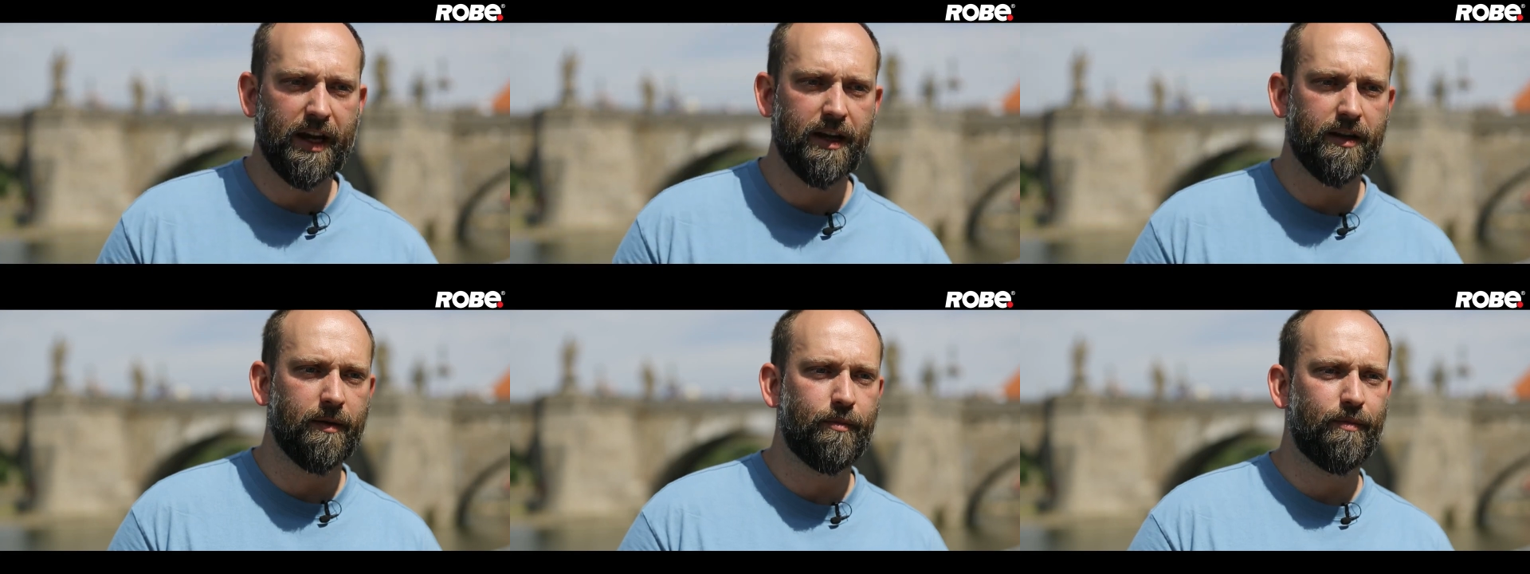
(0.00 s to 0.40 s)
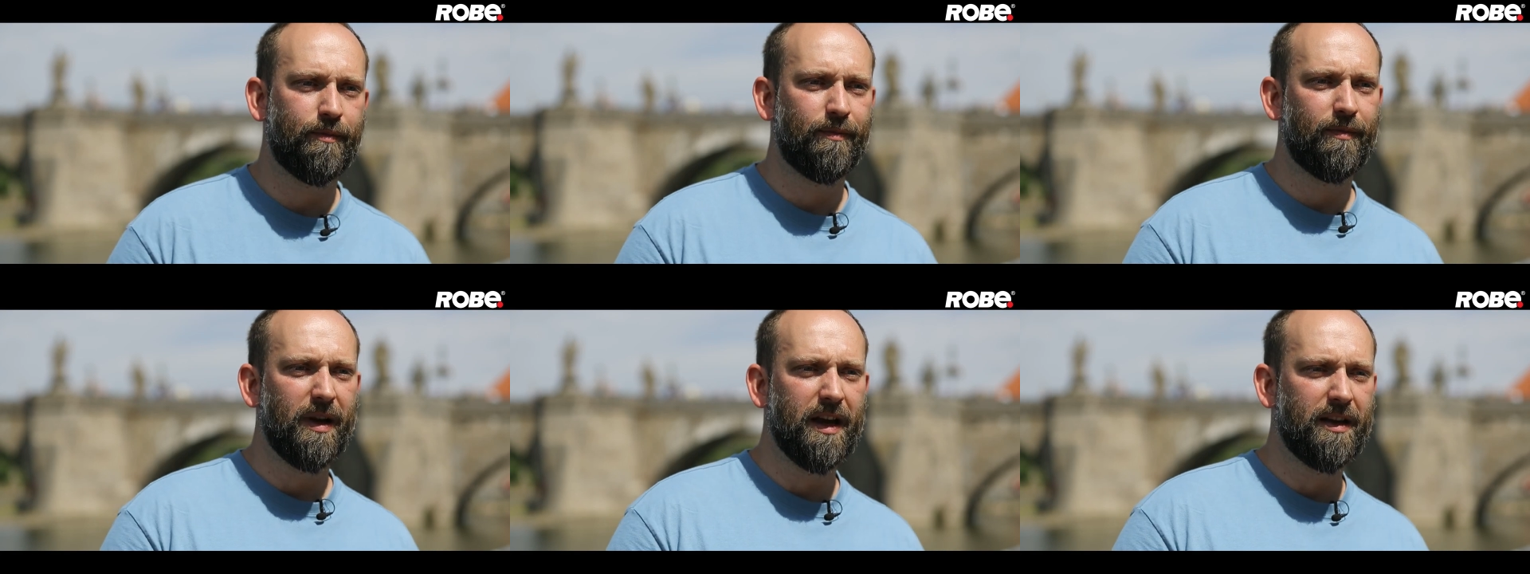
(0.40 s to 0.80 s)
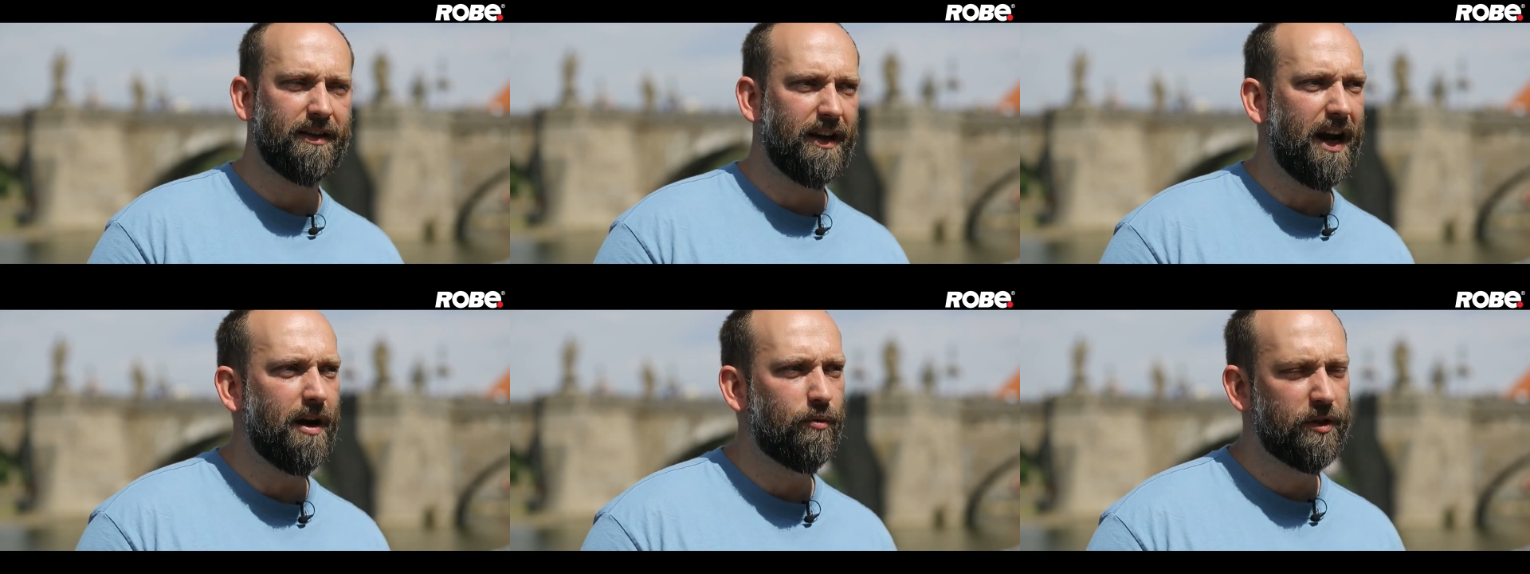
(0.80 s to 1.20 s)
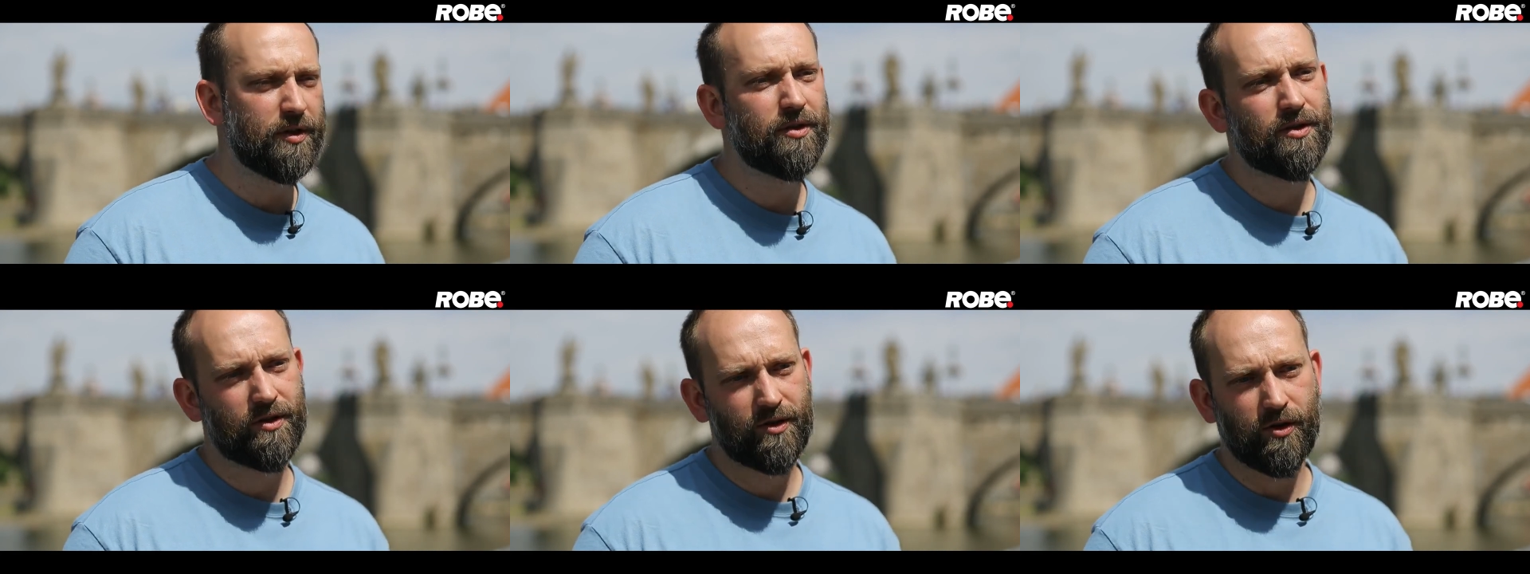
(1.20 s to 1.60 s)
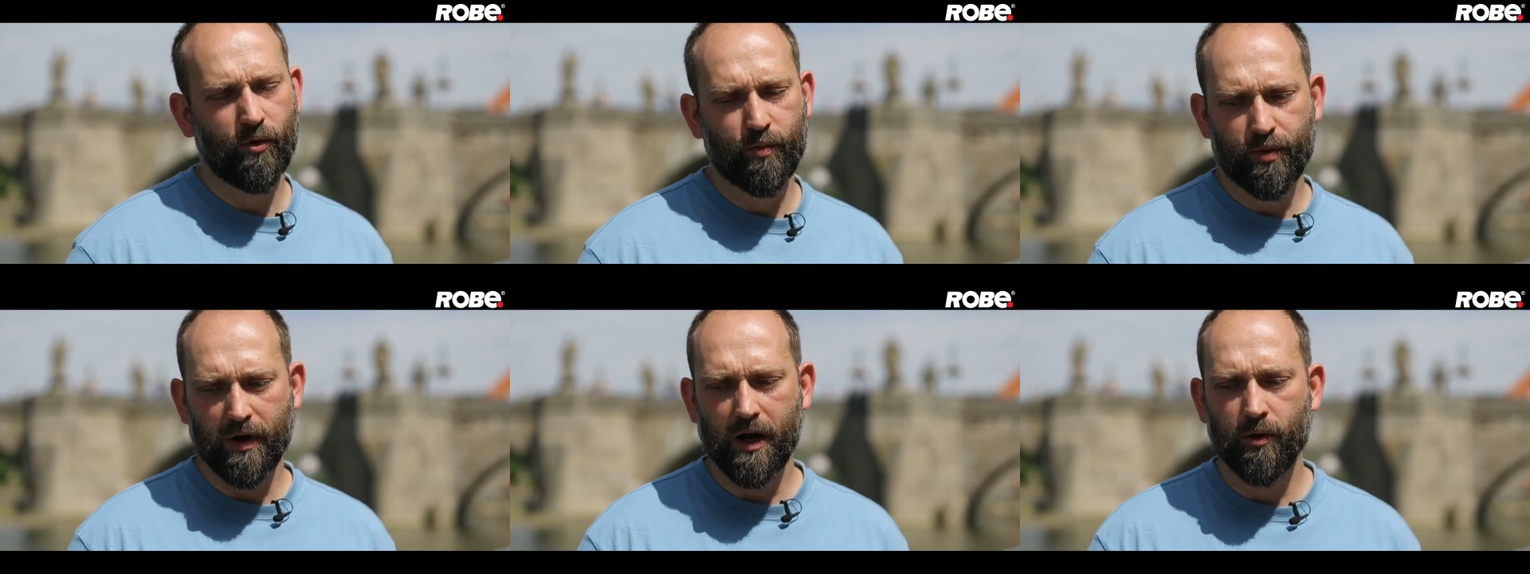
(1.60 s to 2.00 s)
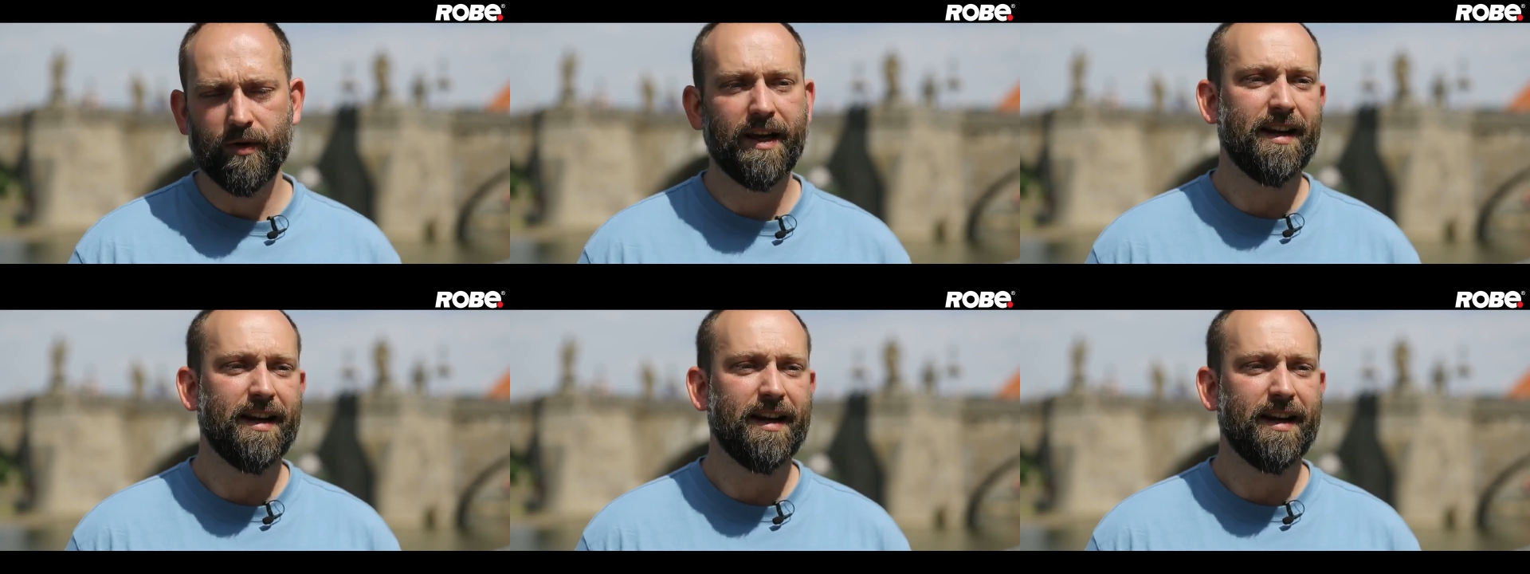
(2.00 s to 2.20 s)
and I was so proud,